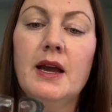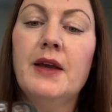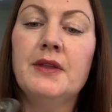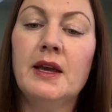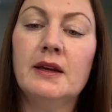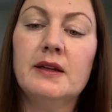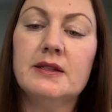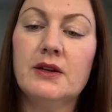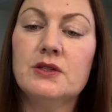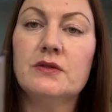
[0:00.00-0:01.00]
And then it
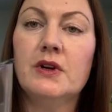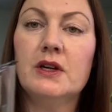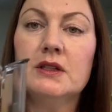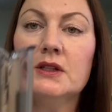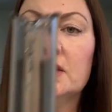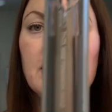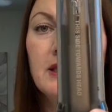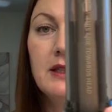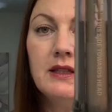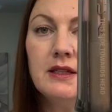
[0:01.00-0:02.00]
tells you very clearly
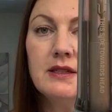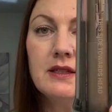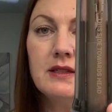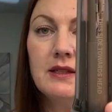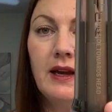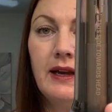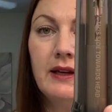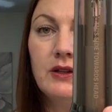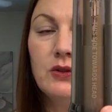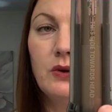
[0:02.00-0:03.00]
this
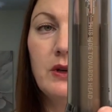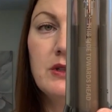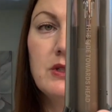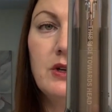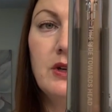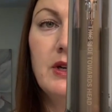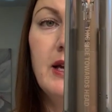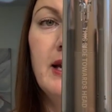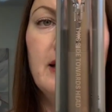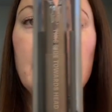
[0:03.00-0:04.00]
side towards your
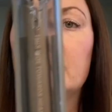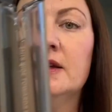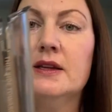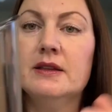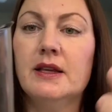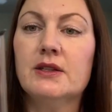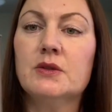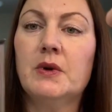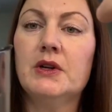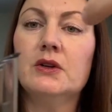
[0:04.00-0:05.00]
head. That's
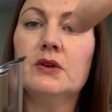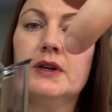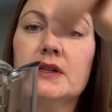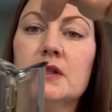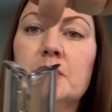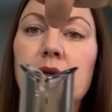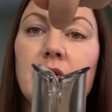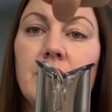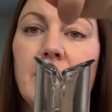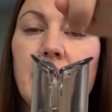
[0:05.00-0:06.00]
where you're going to
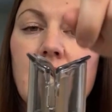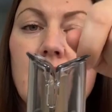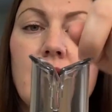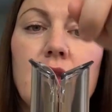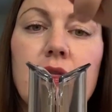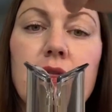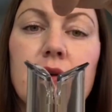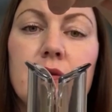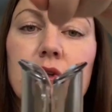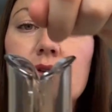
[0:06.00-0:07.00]
pull the hair
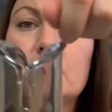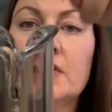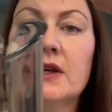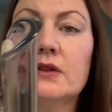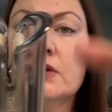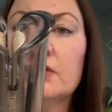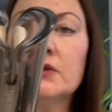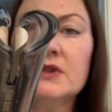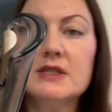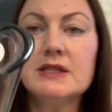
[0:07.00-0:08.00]
through, right through
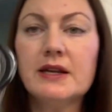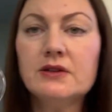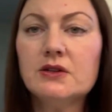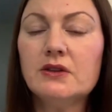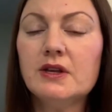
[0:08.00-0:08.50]
the center